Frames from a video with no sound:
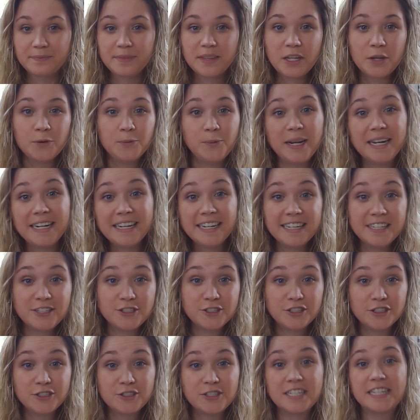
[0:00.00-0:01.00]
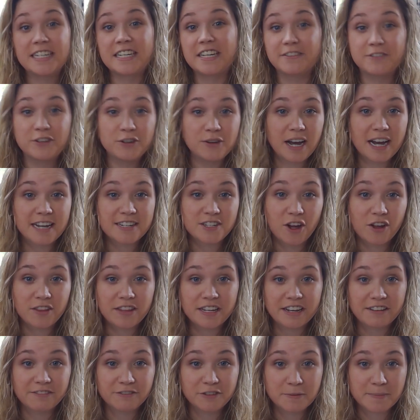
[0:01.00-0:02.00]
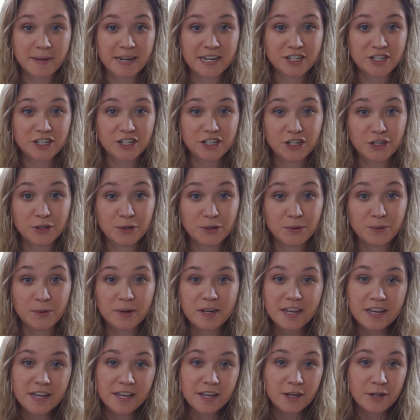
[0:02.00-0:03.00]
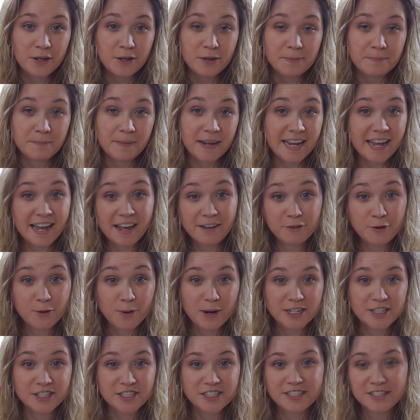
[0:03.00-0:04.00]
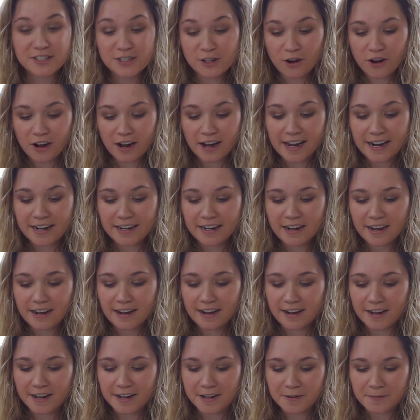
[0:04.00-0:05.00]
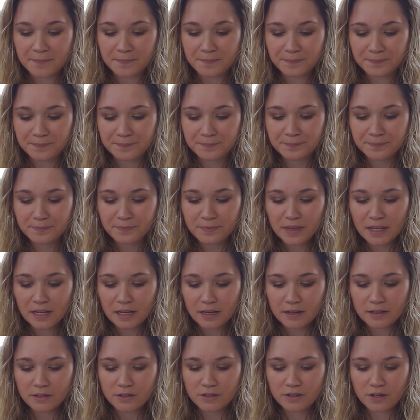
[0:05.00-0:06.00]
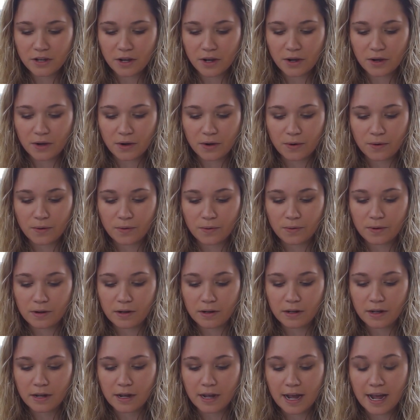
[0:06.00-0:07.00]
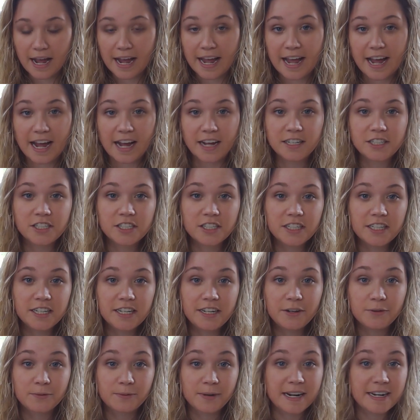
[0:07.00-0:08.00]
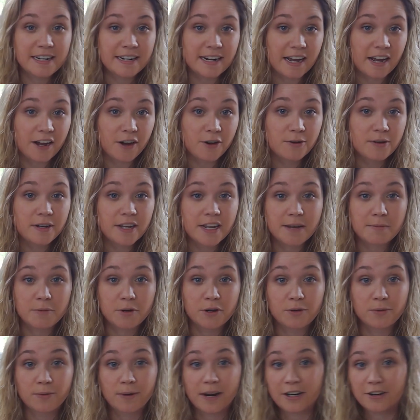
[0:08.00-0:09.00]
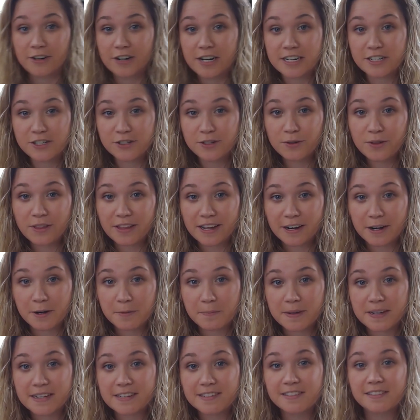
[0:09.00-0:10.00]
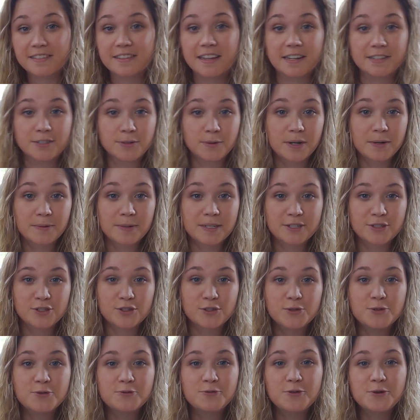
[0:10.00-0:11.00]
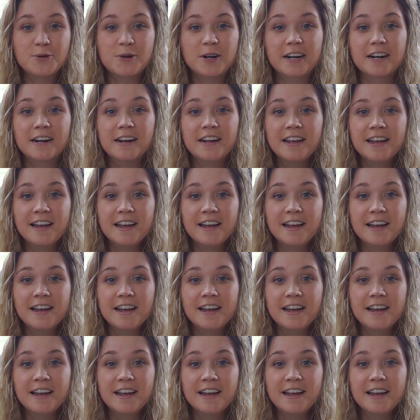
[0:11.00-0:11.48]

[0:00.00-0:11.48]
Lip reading: way to introduce it, give you guys all the information you might have questions on. So I actually right now am a recreational therapist. That's what I went to school for.